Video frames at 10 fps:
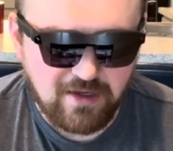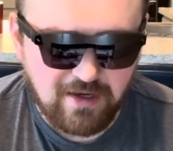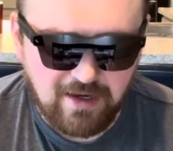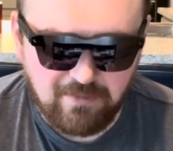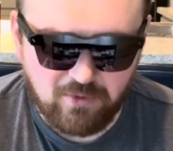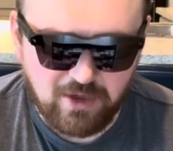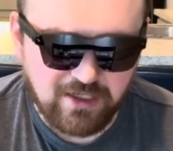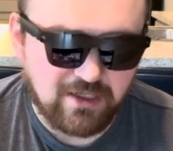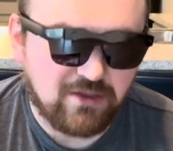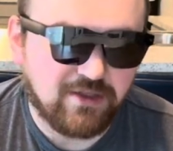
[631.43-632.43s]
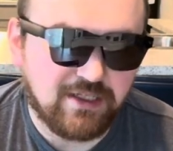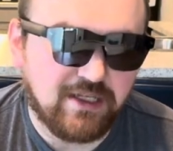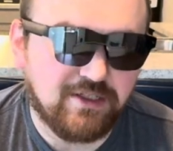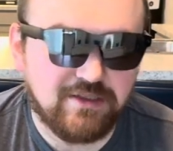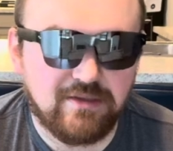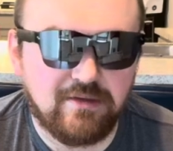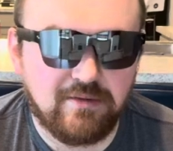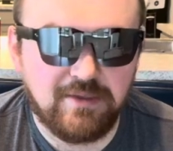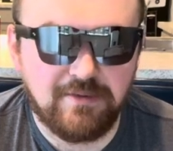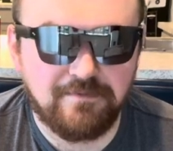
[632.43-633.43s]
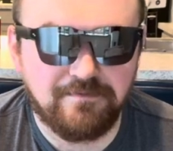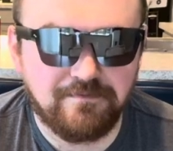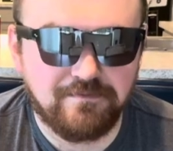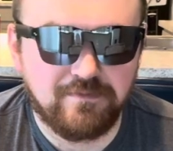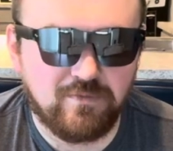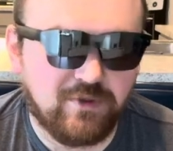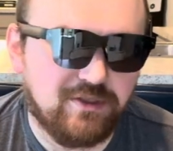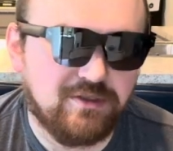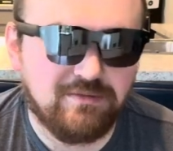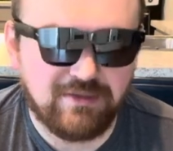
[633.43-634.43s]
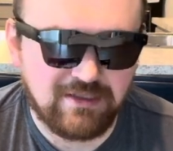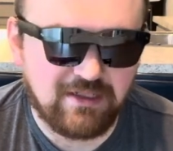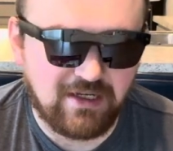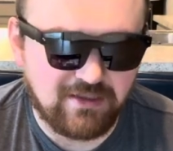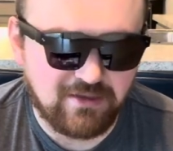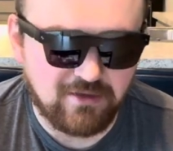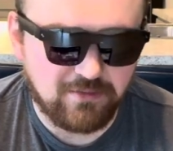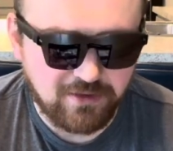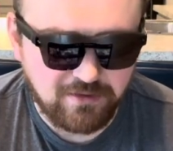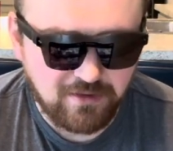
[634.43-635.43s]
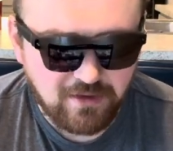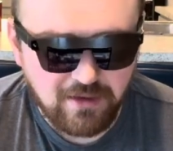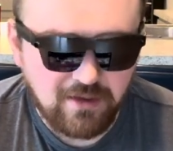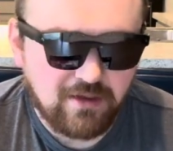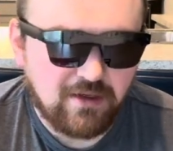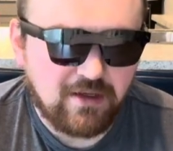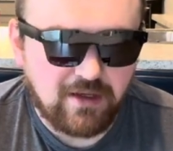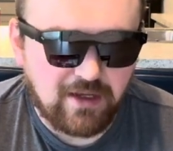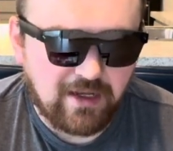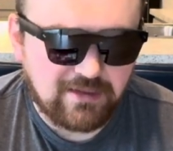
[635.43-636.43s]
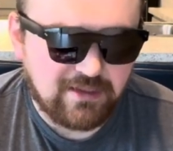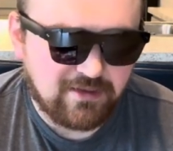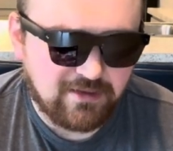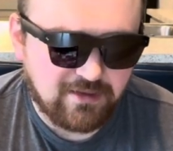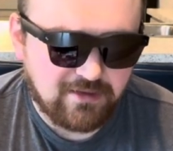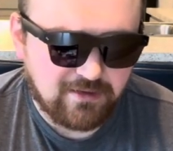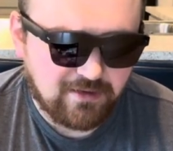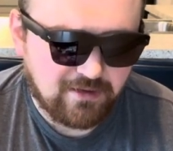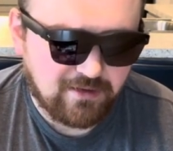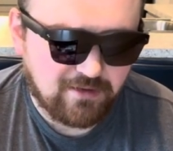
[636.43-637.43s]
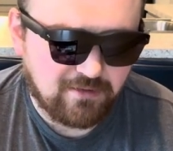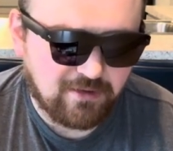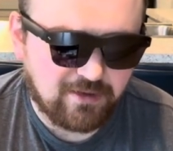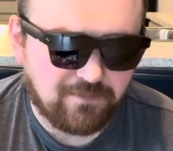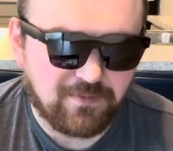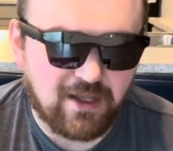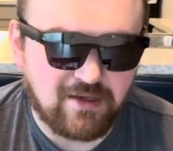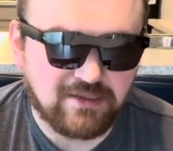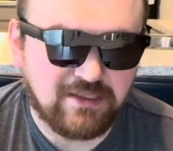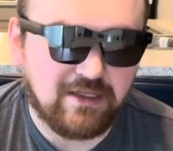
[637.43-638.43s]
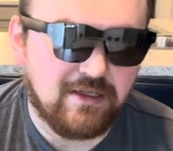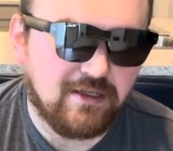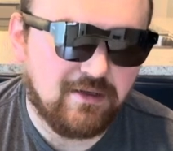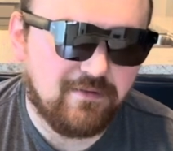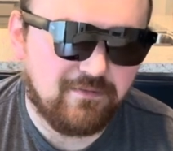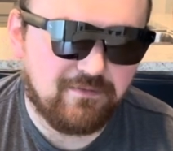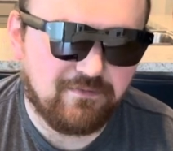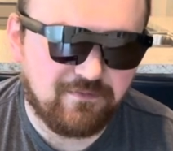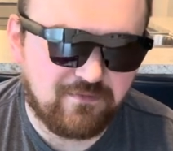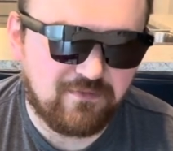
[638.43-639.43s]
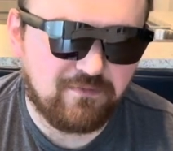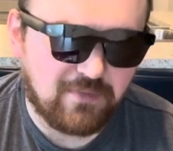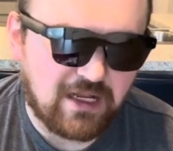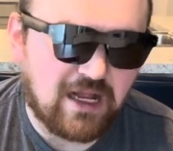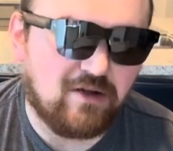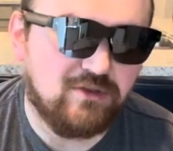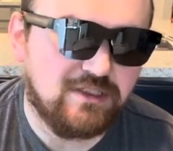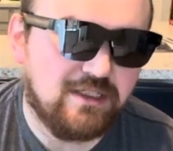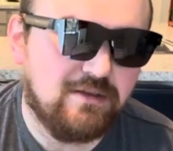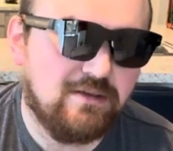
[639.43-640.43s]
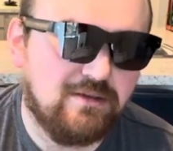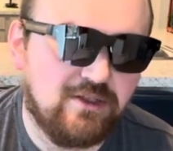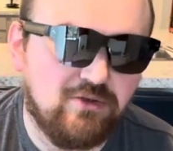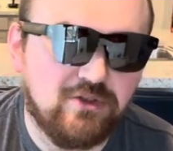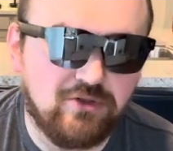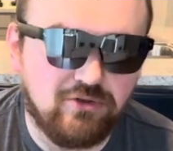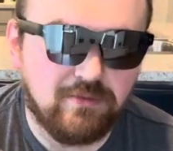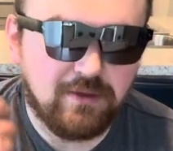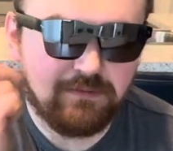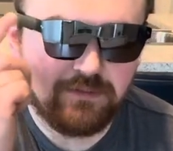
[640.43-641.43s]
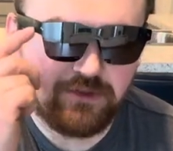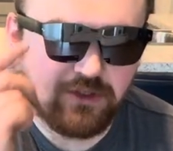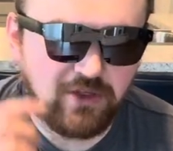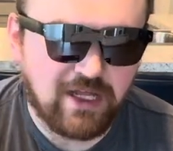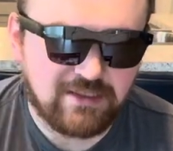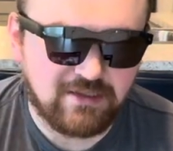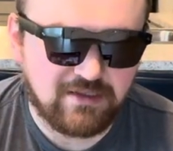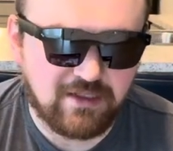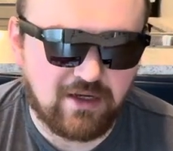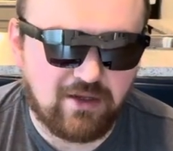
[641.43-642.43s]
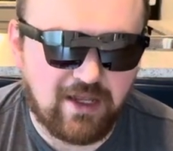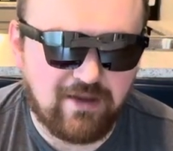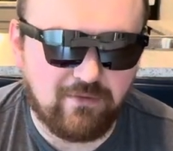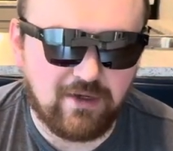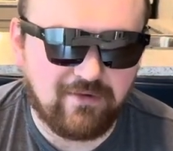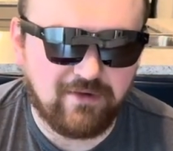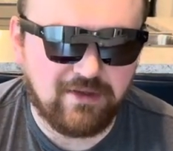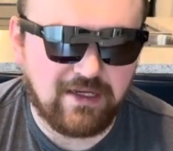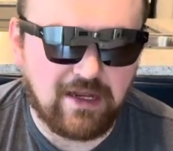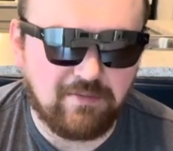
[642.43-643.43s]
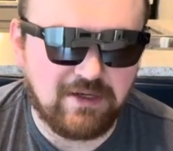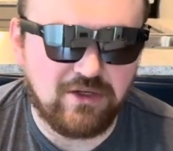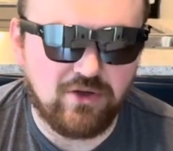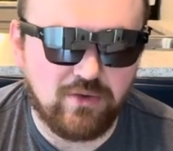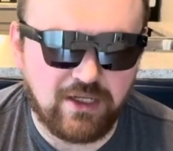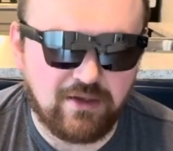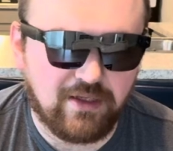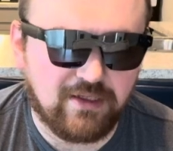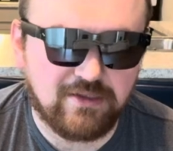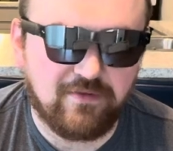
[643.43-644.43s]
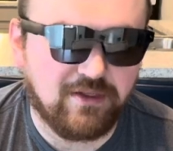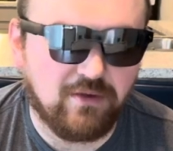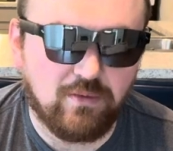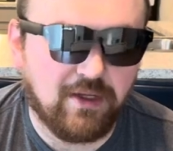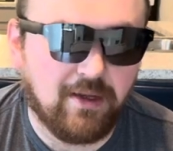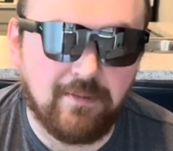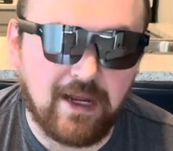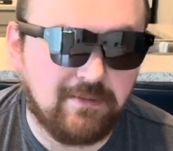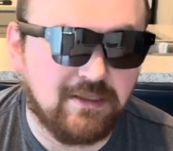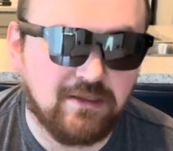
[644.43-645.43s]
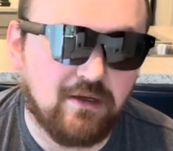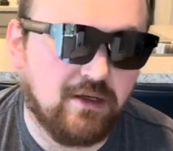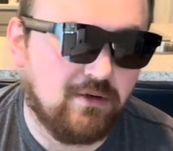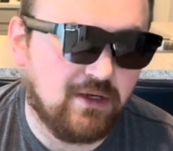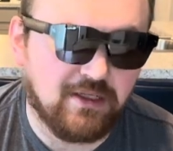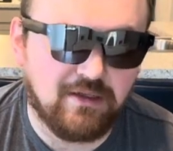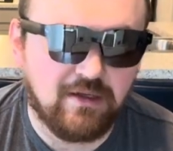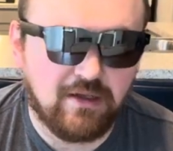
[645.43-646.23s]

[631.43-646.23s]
I'm running into the edges a little bit, which isn't ideal, but I tend to, like, I'll send YouTube to the glasses, and I'll have whatever thing I'd be doing, like surfing the web, Amazon, Reddit,